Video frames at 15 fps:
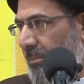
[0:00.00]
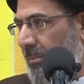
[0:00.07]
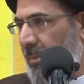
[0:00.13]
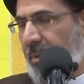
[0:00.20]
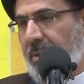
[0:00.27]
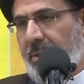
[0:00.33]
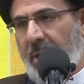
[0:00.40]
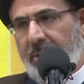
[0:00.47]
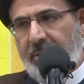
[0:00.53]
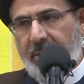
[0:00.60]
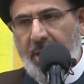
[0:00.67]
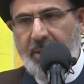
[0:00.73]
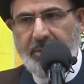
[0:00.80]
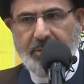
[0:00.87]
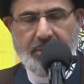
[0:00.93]
This is not
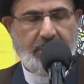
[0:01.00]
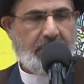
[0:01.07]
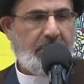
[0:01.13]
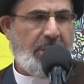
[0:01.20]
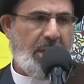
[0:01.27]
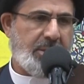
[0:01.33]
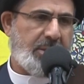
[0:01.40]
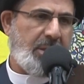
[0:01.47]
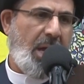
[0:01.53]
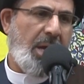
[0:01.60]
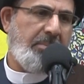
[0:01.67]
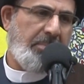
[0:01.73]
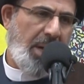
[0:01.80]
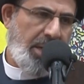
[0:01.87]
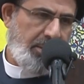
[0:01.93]
right. Yes,
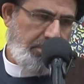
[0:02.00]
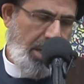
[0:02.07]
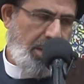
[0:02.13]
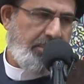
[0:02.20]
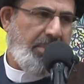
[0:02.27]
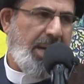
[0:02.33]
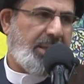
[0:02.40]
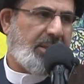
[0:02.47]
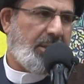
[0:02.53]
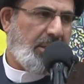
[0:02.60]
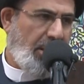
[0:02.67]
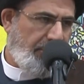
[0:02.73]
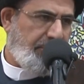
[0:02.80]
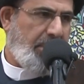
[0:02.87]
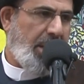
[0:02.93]
I might, I might
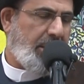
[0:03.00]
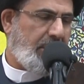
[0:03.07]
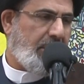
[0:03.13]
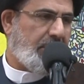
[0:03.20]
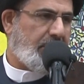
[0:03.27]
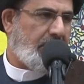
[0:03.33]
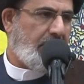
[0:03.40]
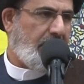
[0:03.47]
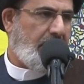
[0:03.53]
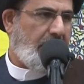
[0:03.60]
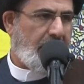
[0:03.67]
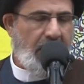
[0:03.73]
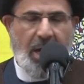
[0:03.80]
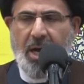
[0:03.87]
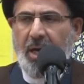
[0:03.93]
love my country
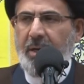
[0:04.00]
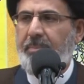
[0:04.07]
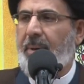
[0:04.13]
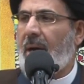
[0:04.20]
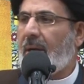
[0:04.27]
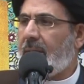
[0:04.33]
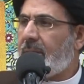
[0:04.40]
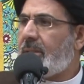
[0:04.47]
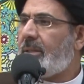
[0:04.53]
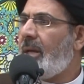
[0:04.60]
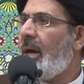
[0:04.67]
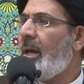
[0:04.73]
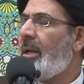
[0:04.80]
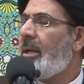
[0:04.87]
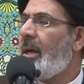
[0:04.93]
Iraq,
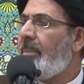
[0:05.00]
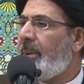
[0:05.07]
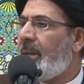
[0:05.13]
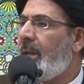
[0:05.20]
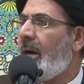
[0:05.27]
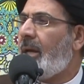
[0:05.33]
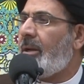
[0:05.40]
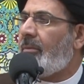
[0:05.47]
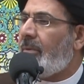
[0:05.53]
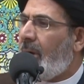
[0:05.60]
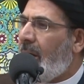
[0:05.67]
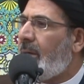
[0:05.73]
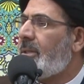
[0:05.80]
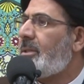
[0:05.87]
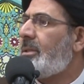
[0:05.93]
Pakistan, Lebanon,
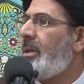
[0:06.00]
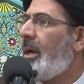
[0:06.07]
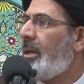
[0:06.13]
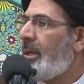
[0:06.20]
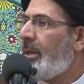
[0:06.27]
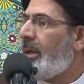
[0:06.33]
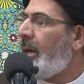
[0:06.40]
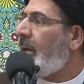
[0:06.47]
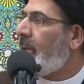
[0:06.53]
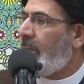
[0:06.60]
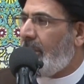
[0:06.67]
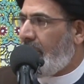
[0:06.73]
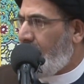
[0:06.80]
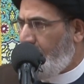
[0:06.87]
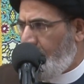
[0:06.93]
Afghanistan, Iran.
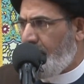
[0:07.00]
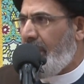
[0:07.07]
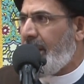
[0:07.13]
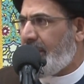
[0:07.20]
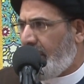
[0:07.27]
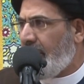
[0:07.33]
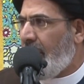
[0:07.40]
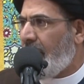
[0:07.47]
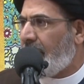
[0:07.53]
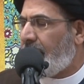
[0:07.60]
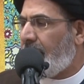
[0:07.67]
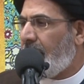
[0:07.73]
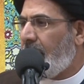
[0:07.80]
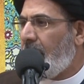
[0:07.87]
You might love.